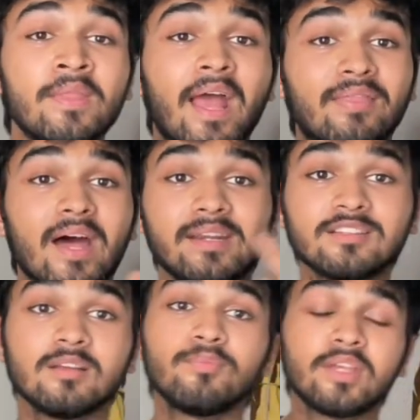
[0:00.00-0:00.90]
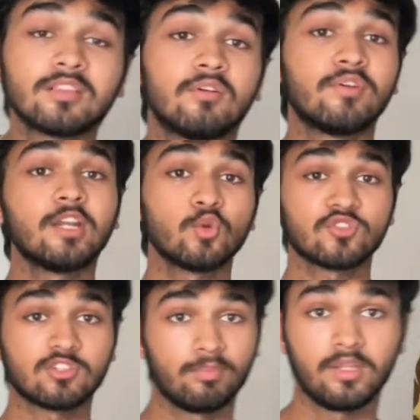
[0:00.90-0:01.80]
And that is something The Way to
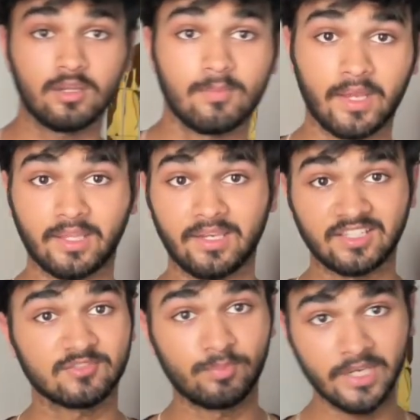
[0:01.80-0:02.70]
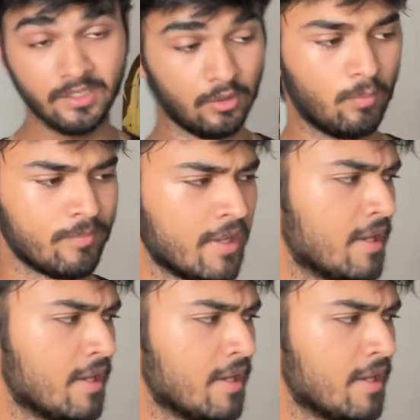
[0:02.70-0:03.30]
a Superior Man can explain you.